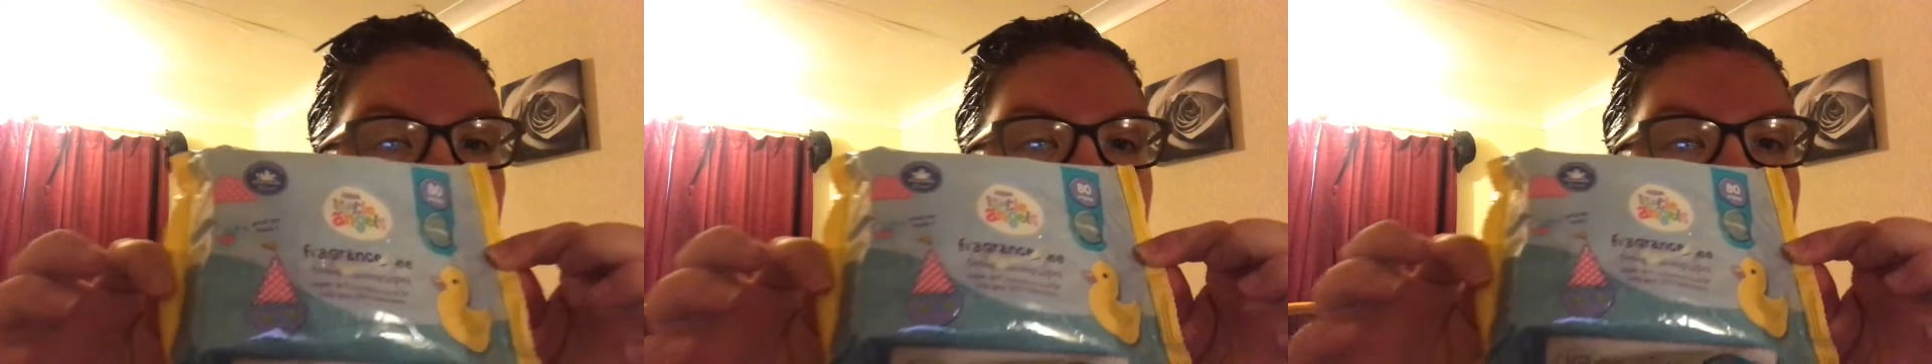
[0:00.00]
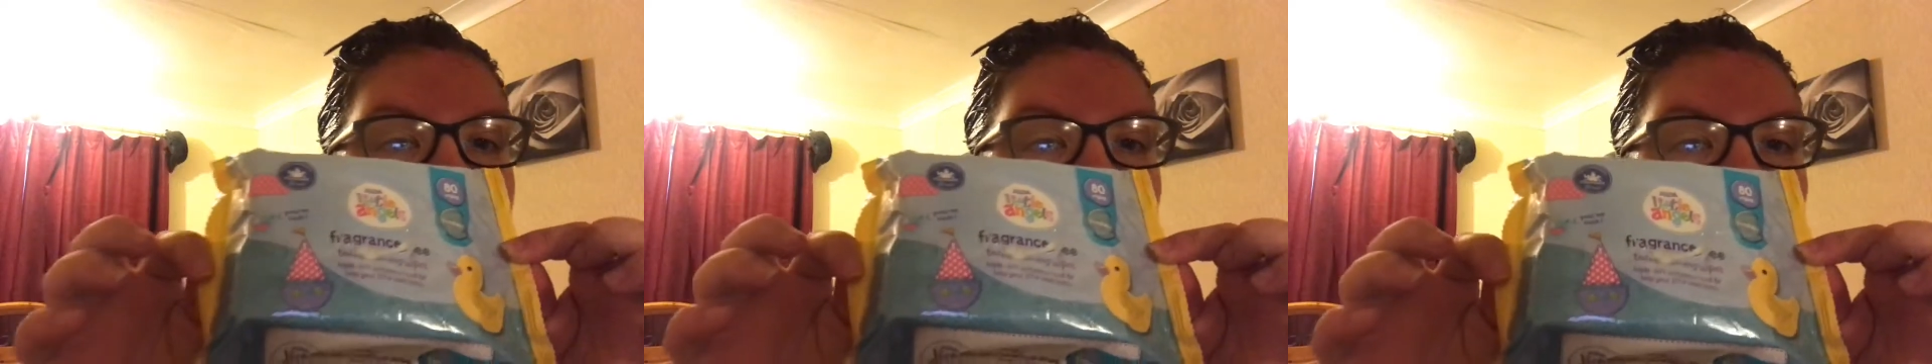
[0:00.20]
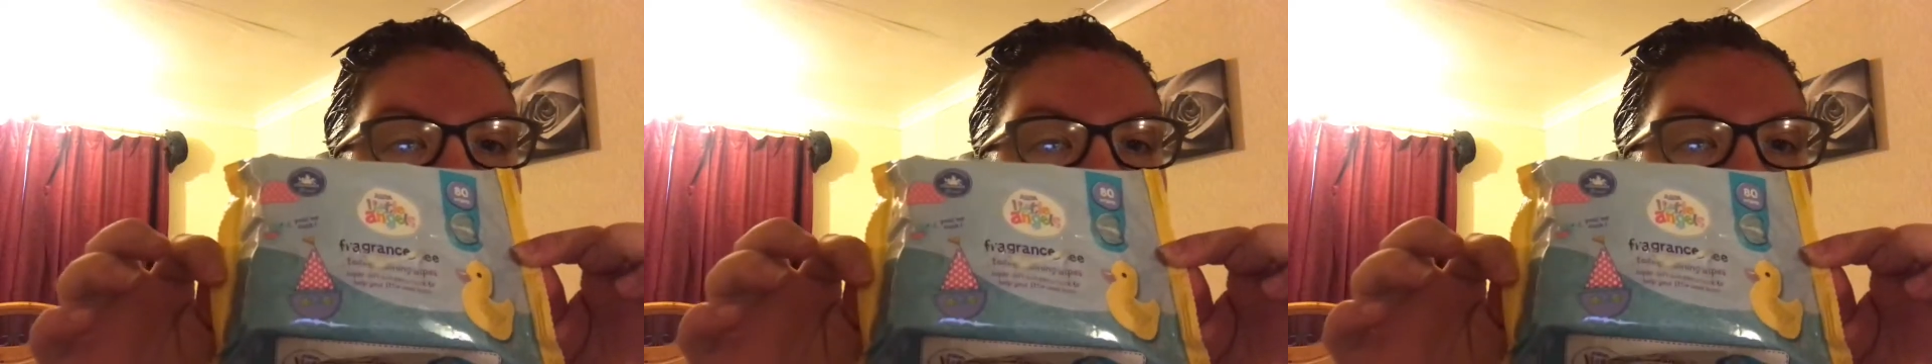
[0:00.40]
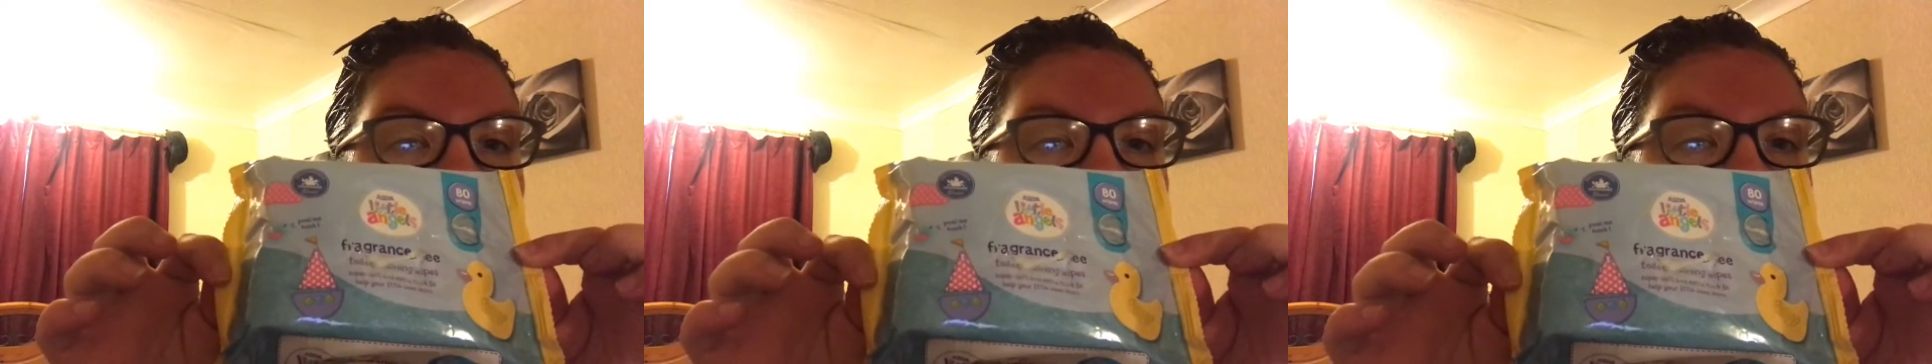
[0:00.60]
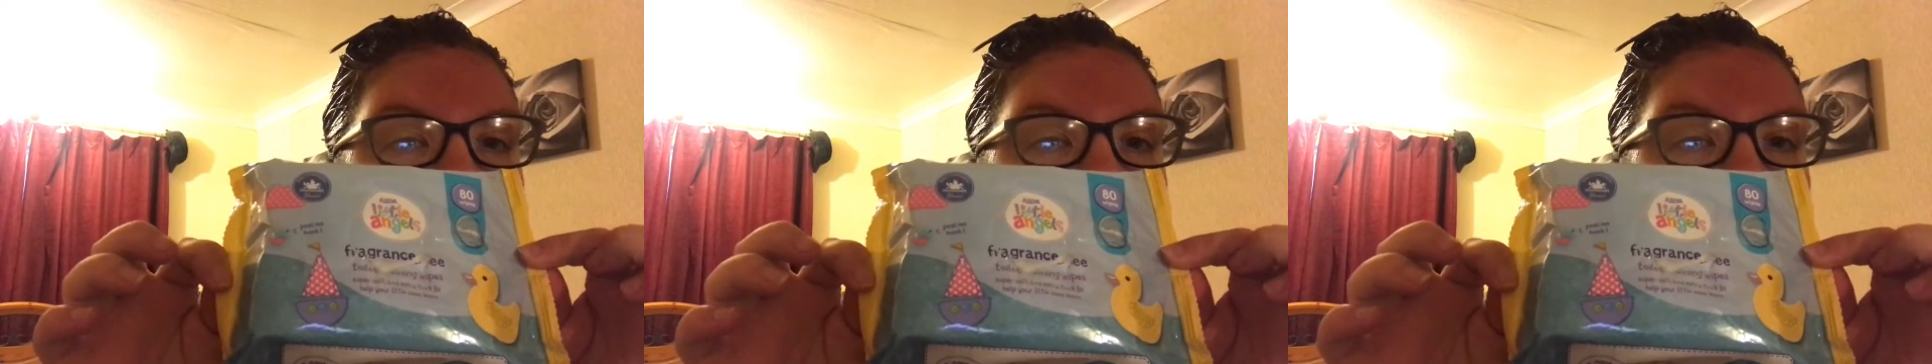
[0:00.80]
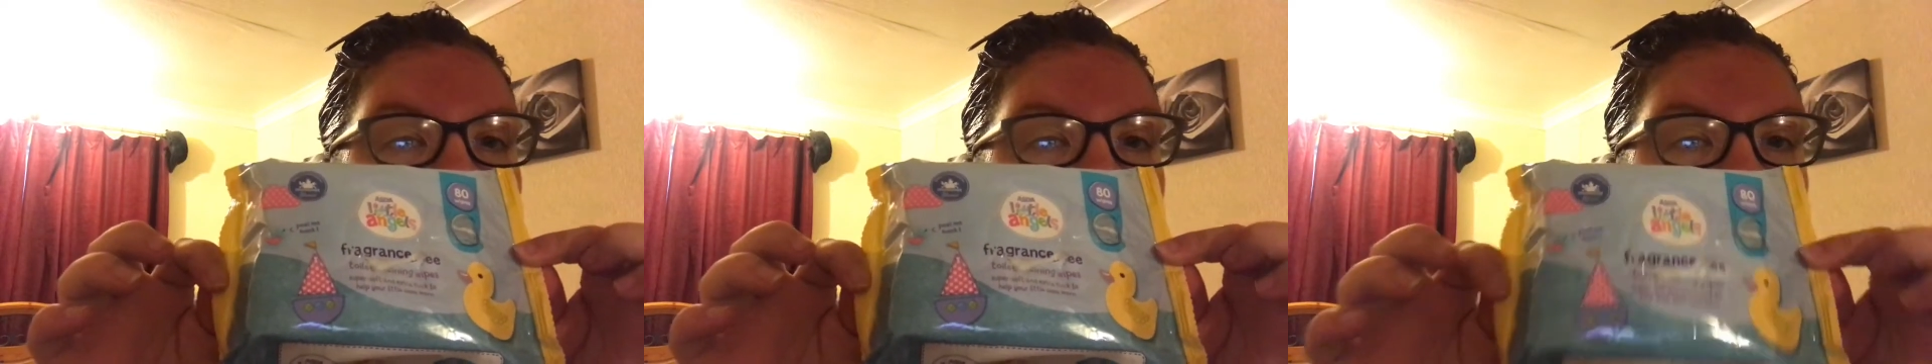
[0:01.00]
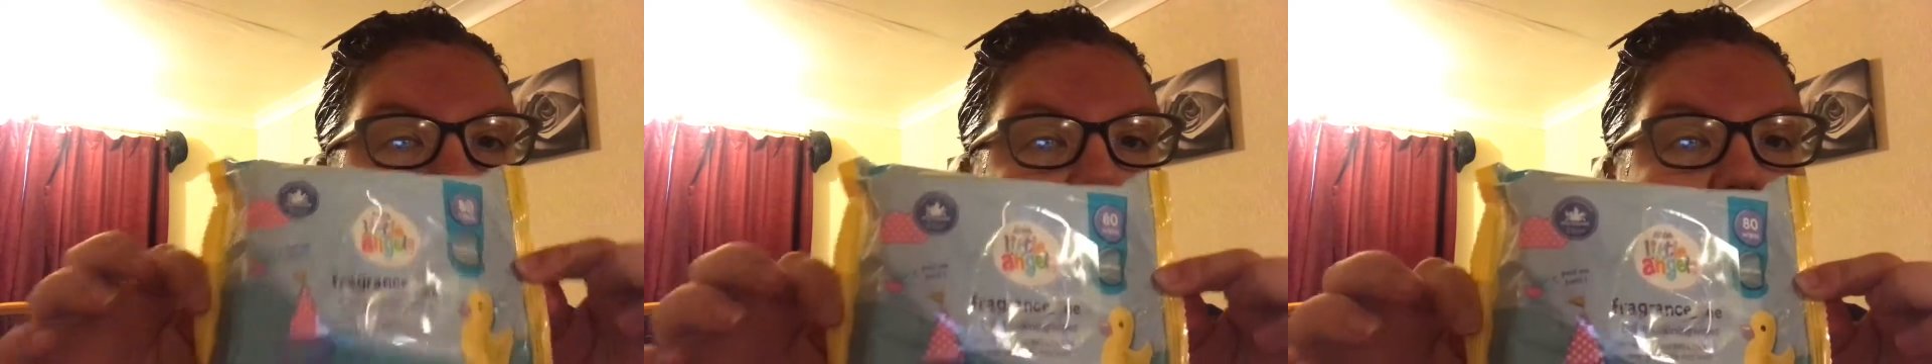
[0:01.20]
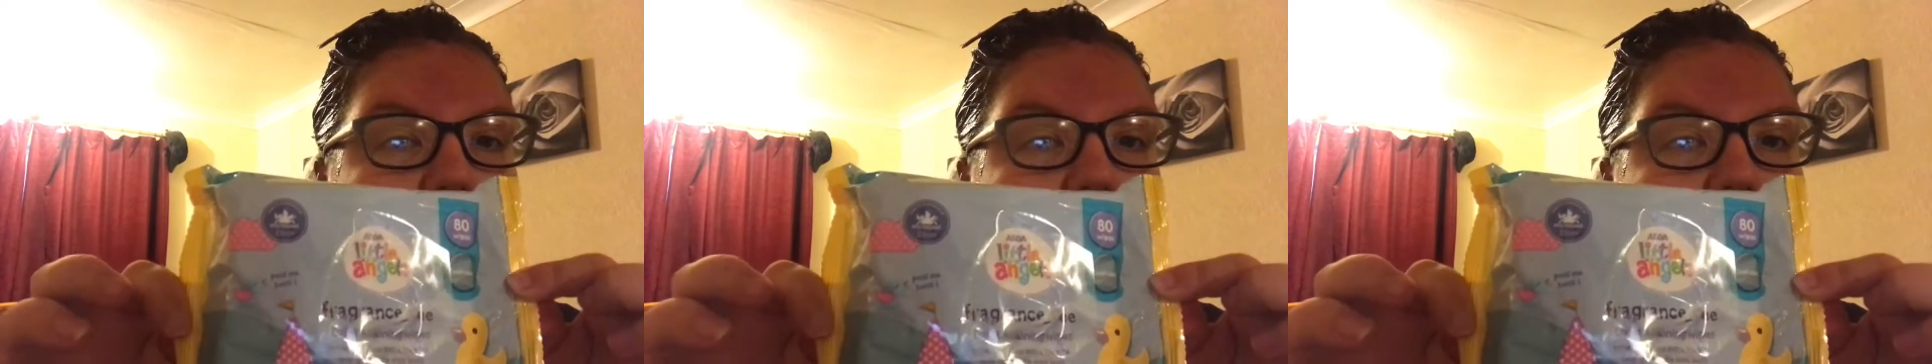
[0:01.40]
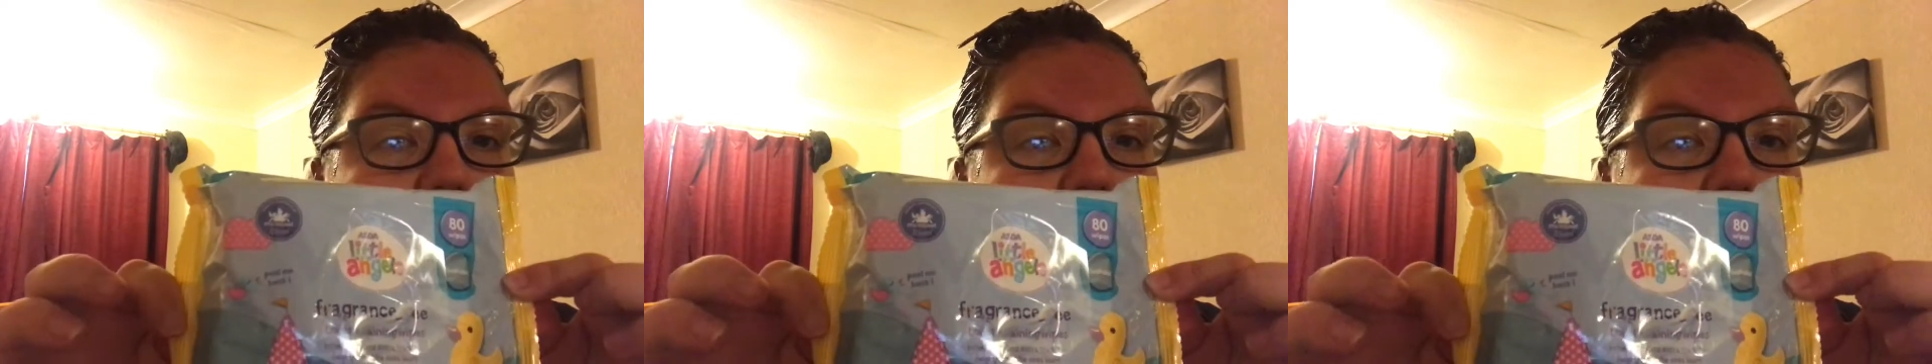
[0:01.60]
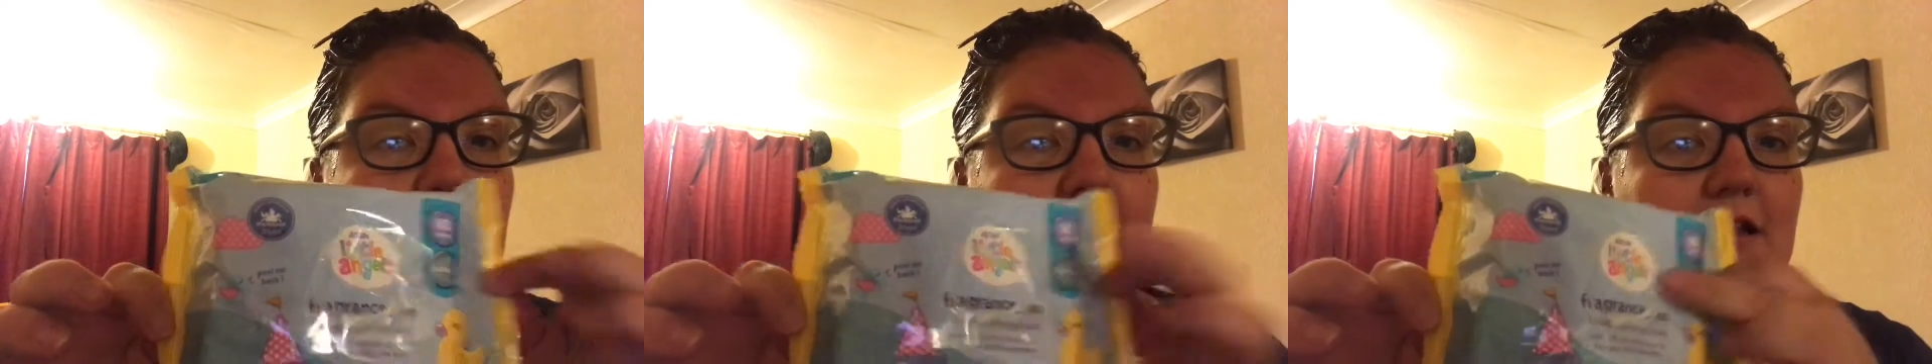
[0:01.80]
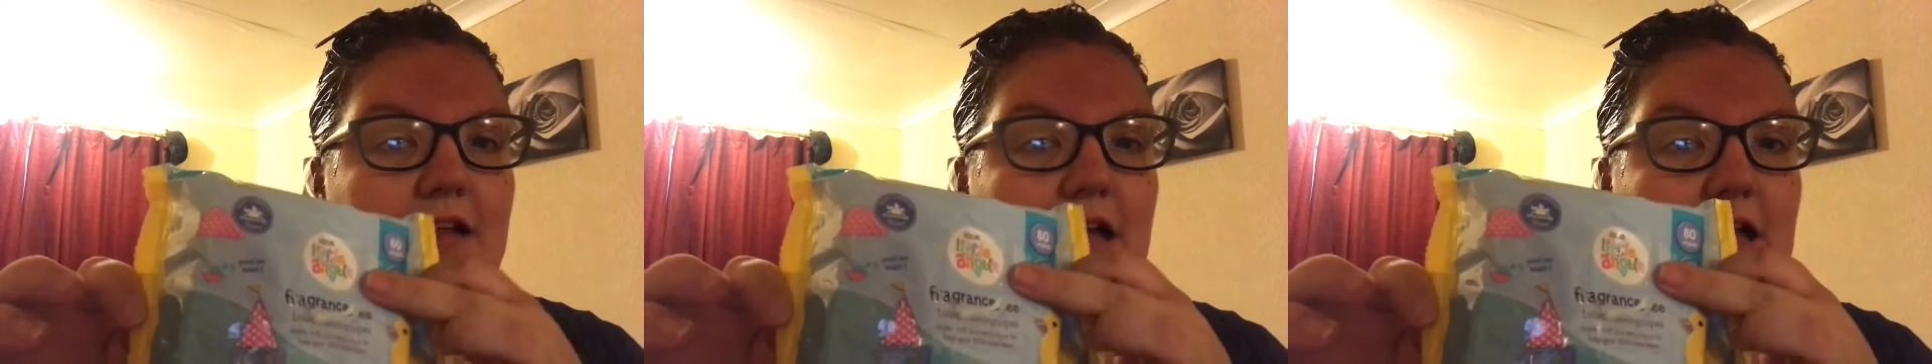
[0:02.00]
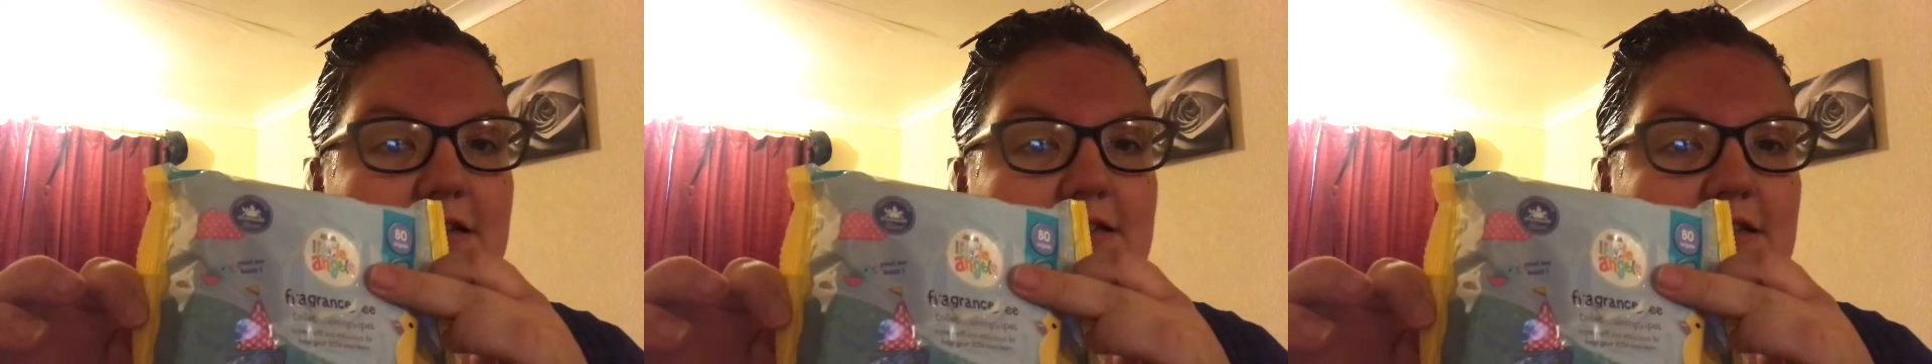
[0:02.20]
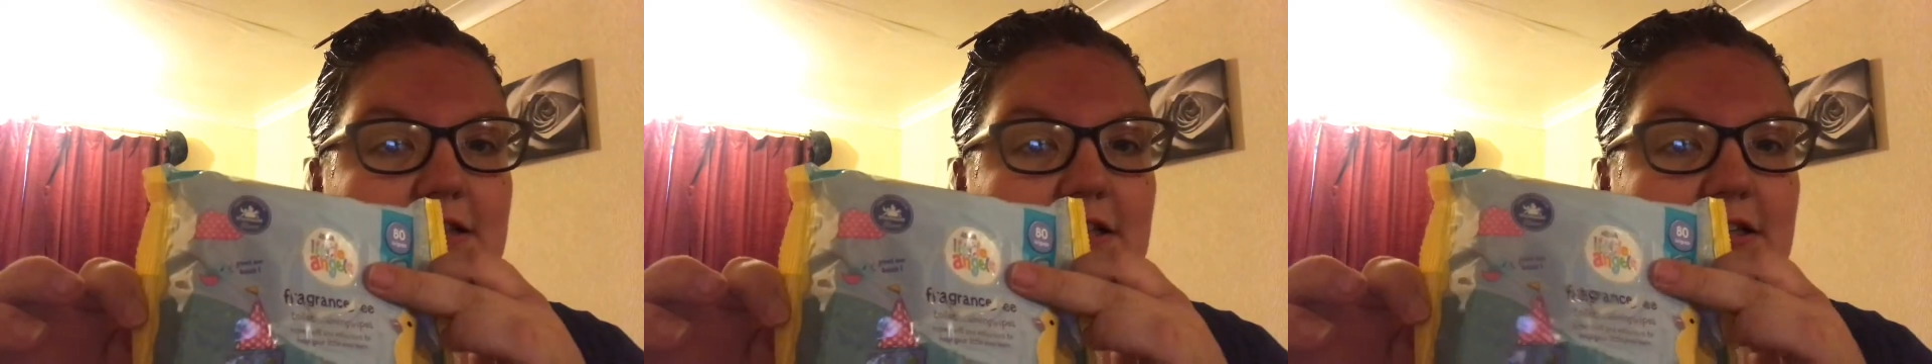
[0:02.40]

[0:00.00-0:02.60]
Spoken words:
They are Asda